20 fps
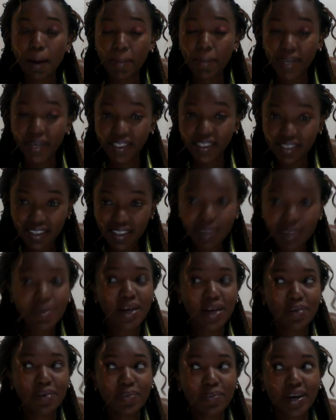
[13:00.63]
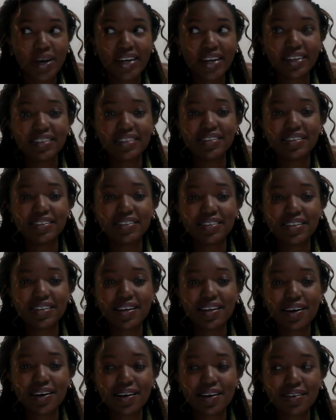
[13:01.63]
my dream and my
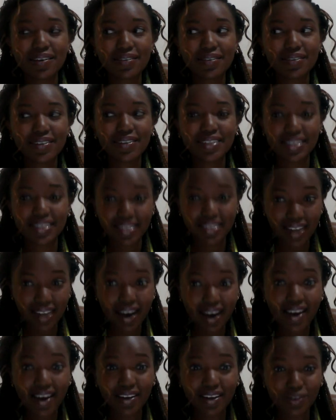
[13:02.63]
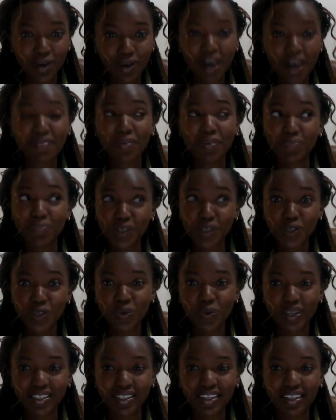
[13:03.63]
desire, to have a
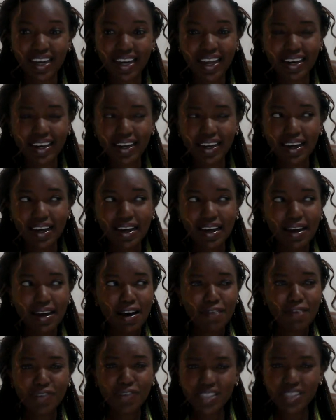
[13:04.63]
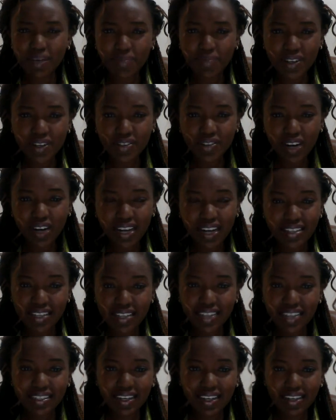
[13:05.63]
beach wedding. And for some reason, I
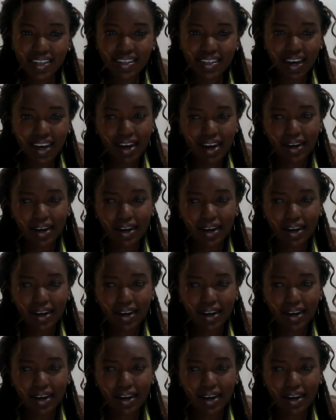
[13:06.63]
started